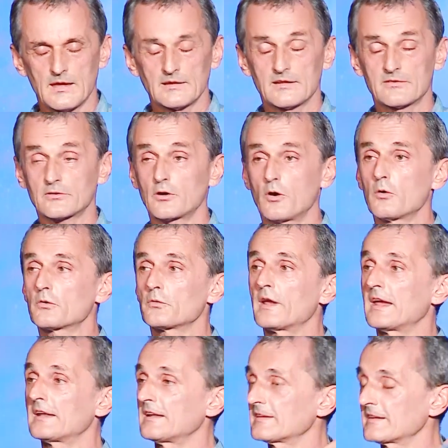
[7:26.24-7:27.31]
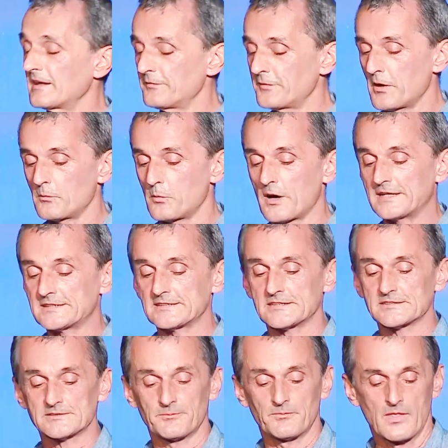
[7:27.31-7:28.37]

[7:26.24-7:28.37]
Let's co-create it. Give your voices.